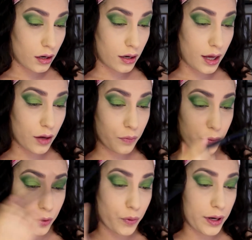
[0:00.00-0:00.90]
Now
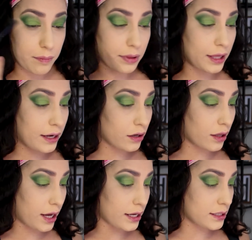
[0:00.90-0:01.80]
we're going to blend
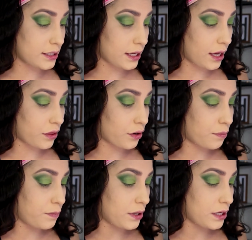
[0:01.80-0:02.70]
all that in
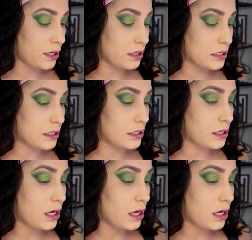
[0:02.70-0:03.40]
together because